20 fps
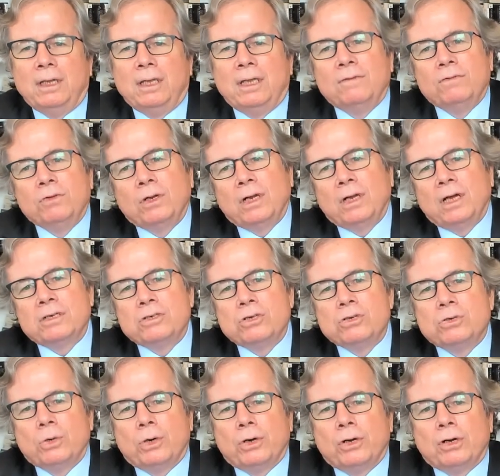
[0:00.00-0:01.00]
If you'd like to
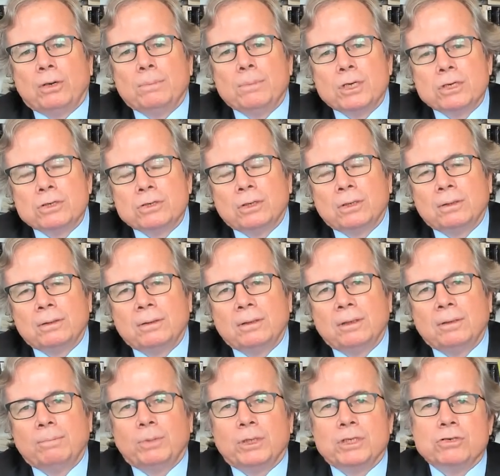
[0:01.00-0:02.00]
join our mission,
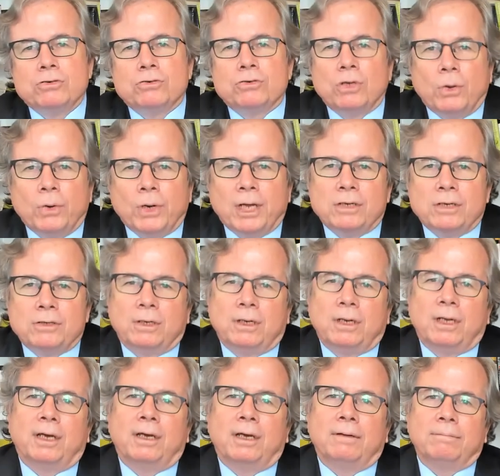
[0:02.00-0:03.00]
please donate
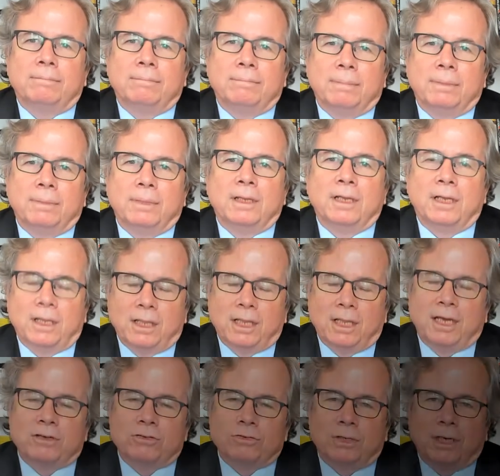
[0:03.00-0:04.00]
today.
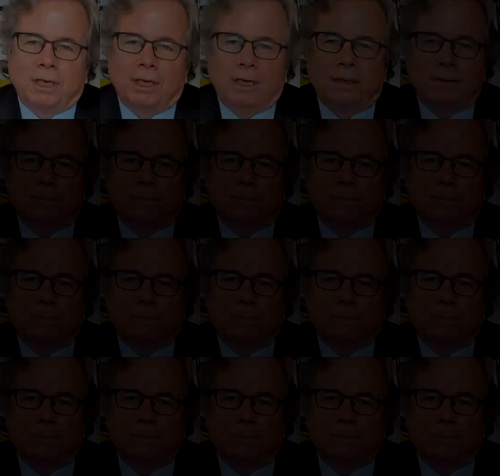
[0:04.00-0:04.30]
Thanks again.